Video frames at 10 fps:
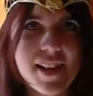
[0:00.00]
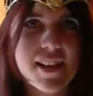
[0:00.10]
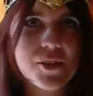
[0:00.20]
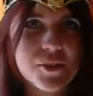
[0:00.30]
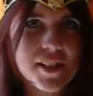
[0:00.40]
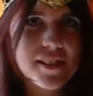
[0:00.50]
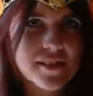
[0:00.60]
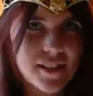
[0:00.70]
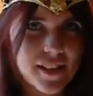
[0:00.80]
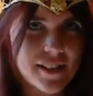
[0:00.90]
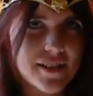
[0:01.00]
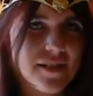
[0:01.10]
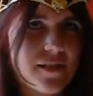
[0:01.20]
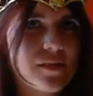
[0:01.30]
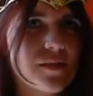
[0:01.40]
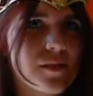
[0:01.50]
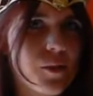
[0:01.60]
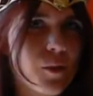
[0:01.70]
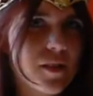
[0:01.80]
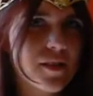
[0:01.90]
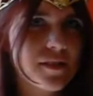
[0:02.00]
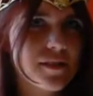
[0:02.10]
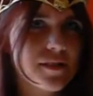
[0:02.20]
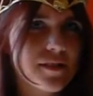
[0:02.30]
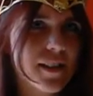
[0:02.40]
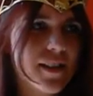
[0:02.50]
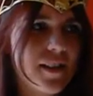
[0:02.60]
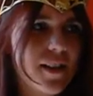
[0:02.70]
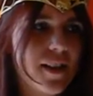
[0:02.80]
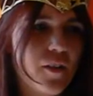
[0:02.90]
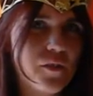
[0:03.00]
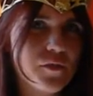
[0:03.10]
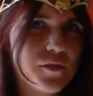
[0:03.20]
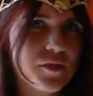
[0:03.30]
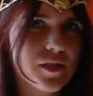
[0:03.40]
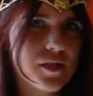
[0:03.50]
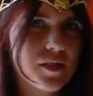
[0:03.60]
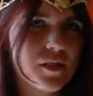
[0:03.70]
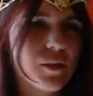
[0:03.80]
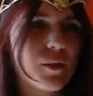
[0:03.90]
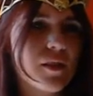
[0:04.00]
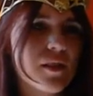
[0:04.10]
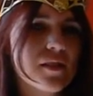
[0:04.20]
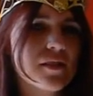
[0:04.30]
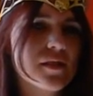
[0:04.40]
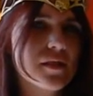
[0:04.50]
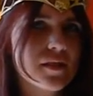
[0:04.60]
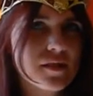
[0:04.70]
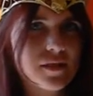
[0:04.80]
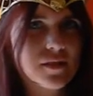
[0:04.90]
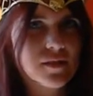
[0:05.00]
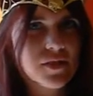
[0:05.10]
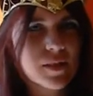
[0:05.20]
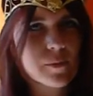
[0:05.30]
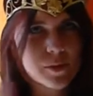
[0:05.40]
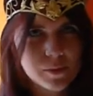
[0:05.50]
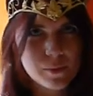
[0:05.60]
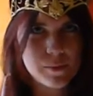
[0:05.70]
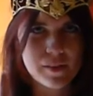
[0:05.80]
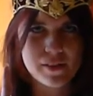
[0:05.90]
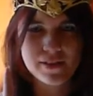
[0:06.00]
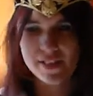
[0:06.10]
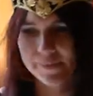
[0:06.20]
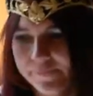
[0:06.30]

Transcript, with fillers: a Greek goddess, or an elf, or someone who would wear this thing.